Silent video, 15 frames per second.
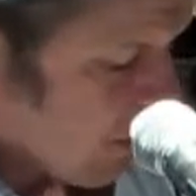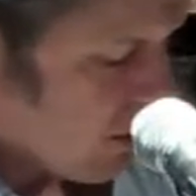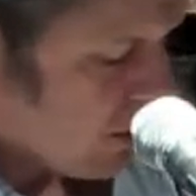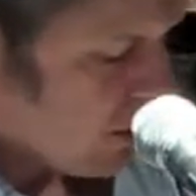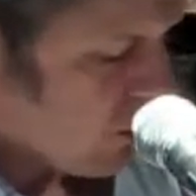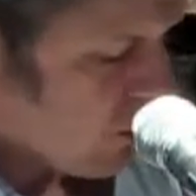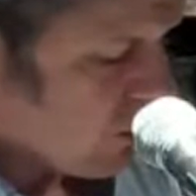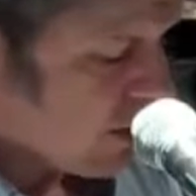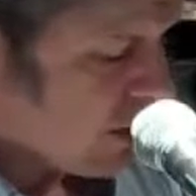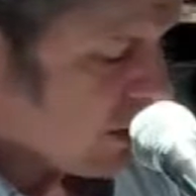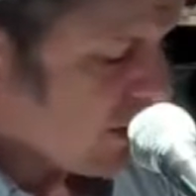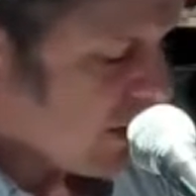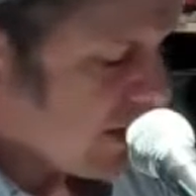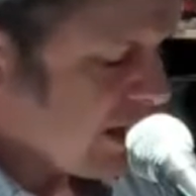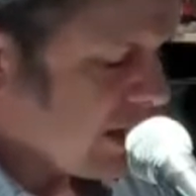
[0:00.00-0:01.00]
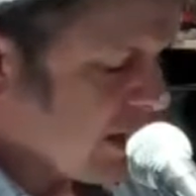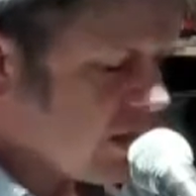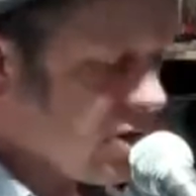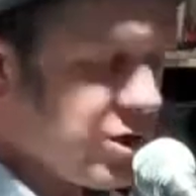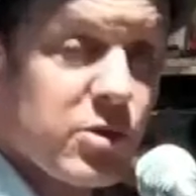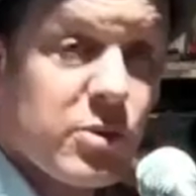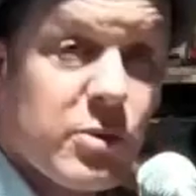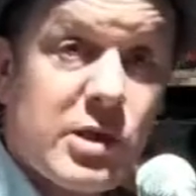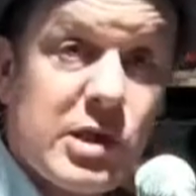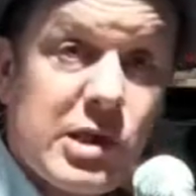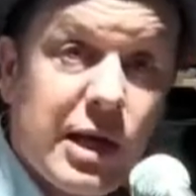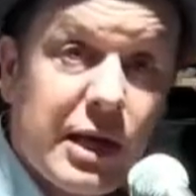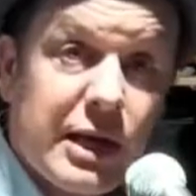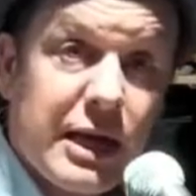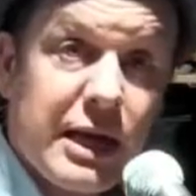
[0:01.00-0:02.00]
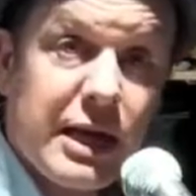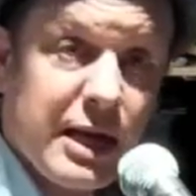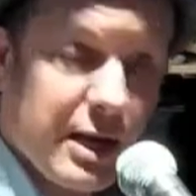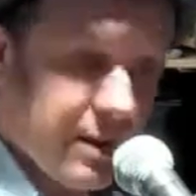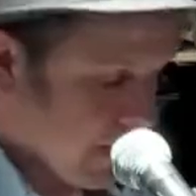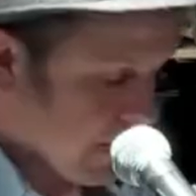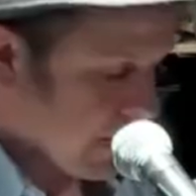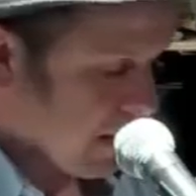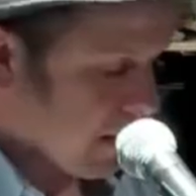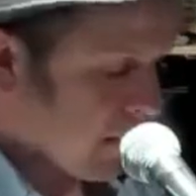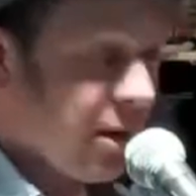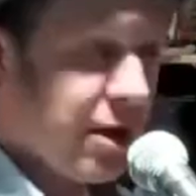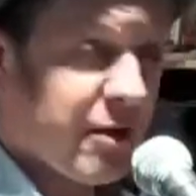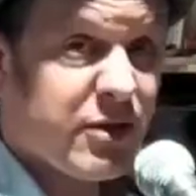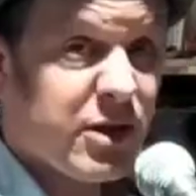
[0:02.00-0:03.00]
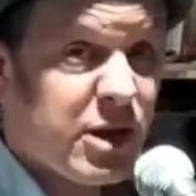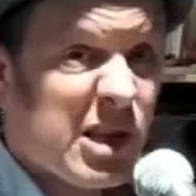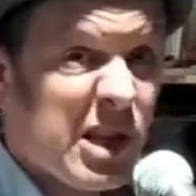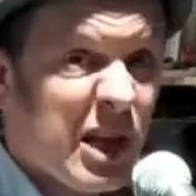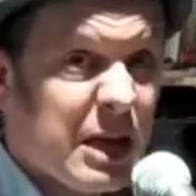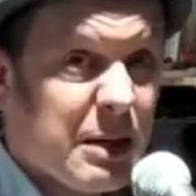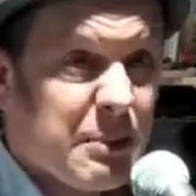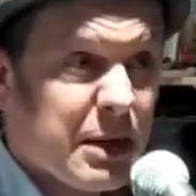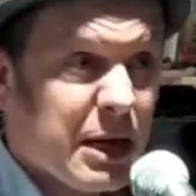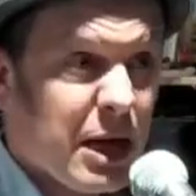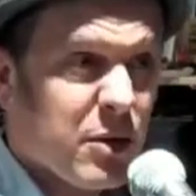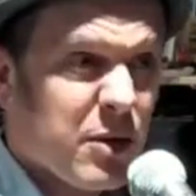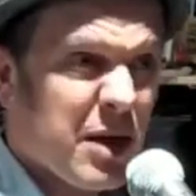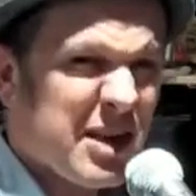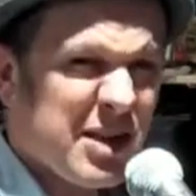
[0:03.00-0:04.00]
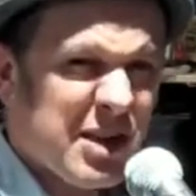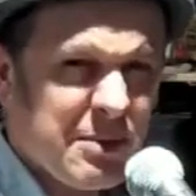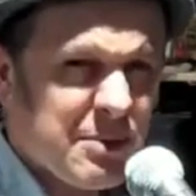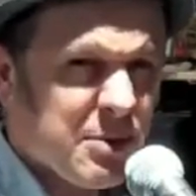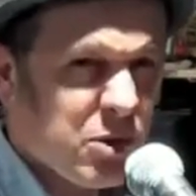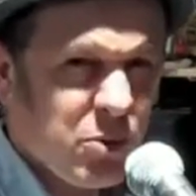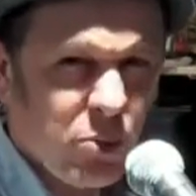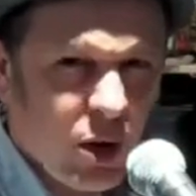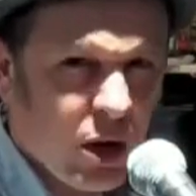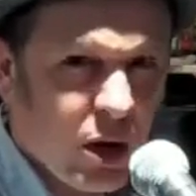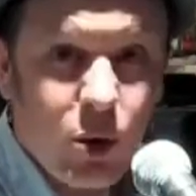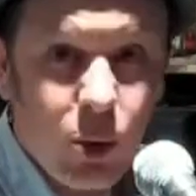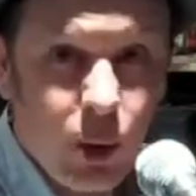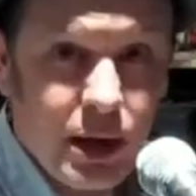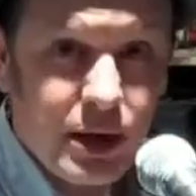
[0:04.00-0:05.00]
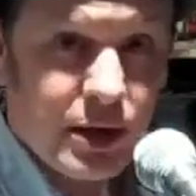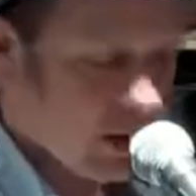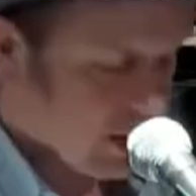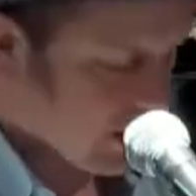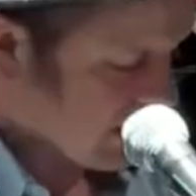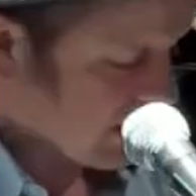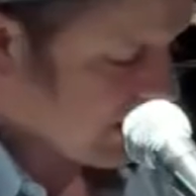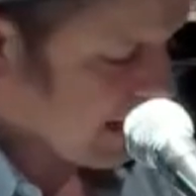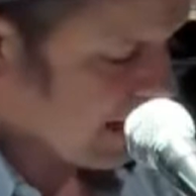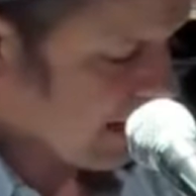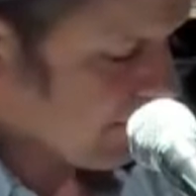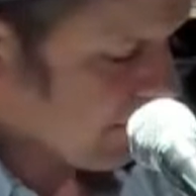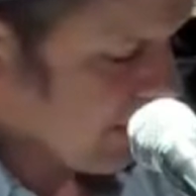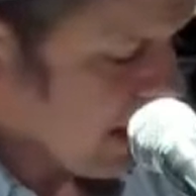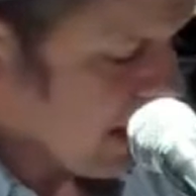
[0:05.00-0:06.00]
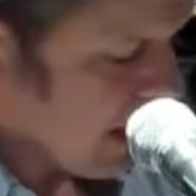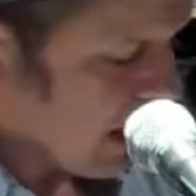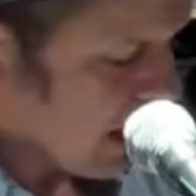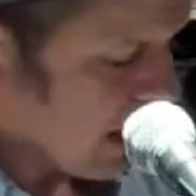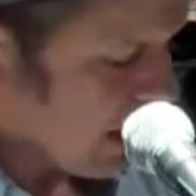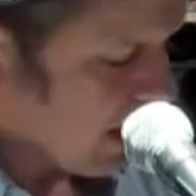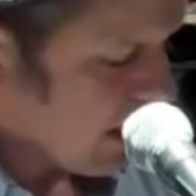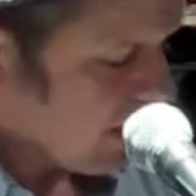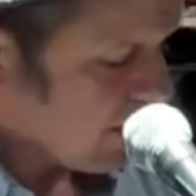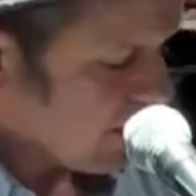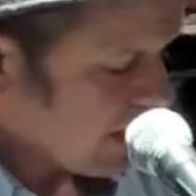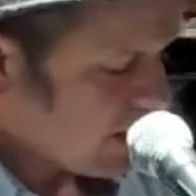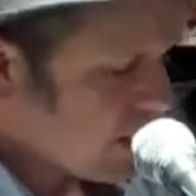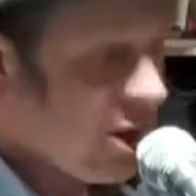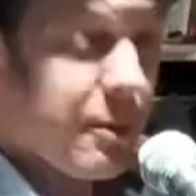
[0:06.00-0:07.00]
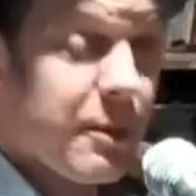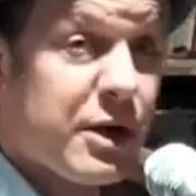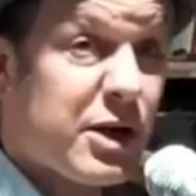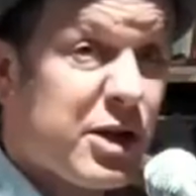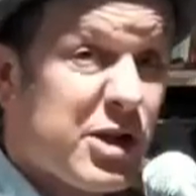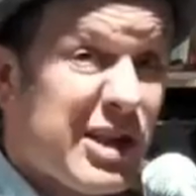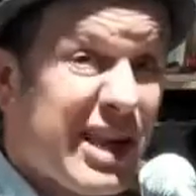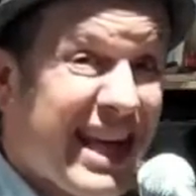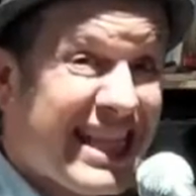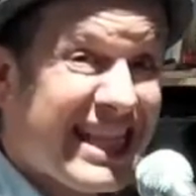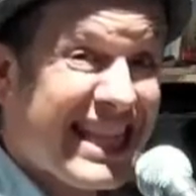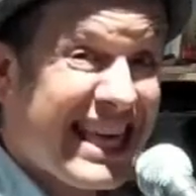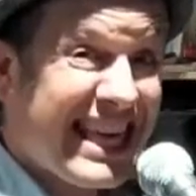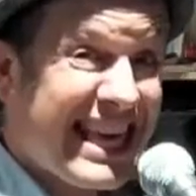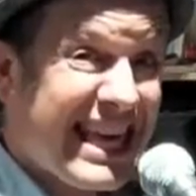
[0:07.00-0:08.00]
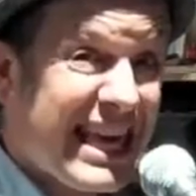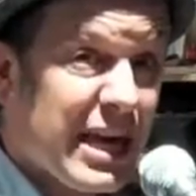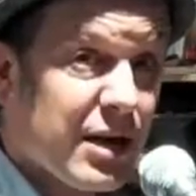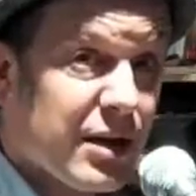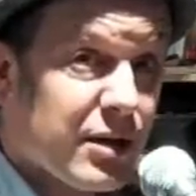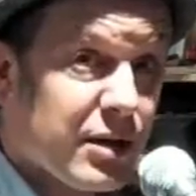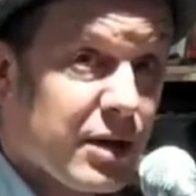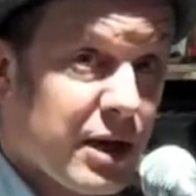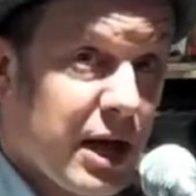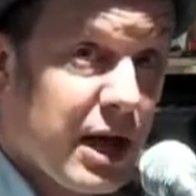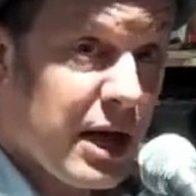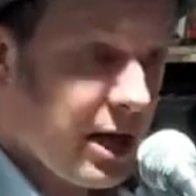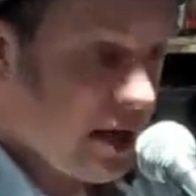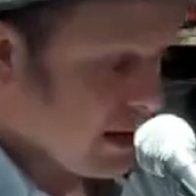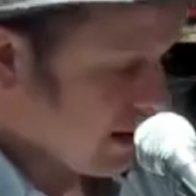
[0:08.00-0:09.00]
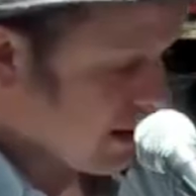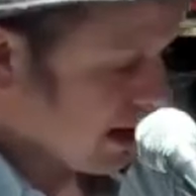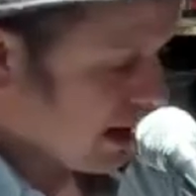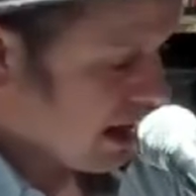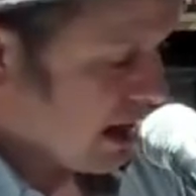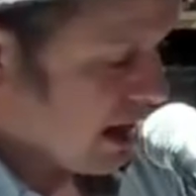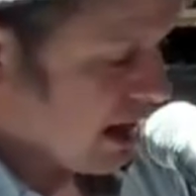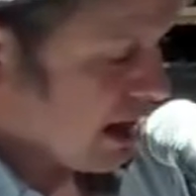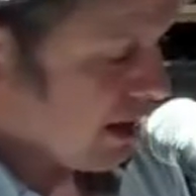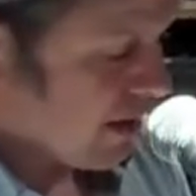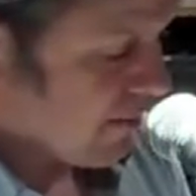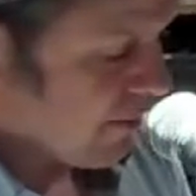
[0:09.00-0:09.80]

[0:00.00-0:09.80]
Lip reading: going to do is I'm going to set it to slightly above and slightly below. That seems to work quite nicely. And this time I'm going to set the key thing here